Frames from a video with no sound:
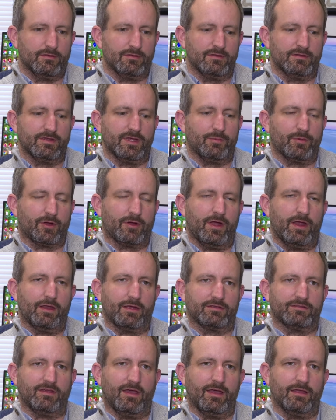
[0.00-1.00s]
the
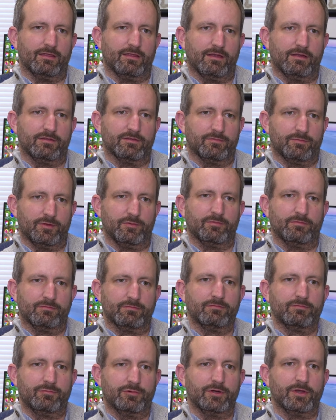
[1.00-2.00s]
Democratic side that has been
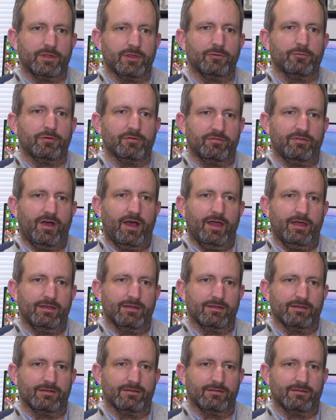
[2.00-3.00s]
pretty unified
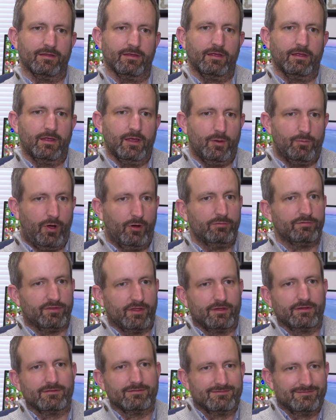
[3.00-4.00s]
in
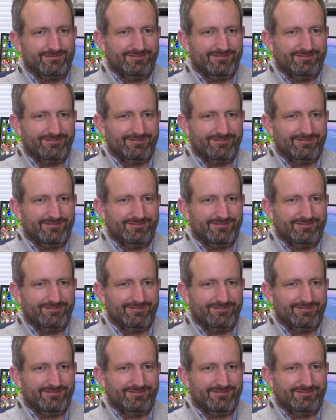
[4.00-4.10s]
opposing,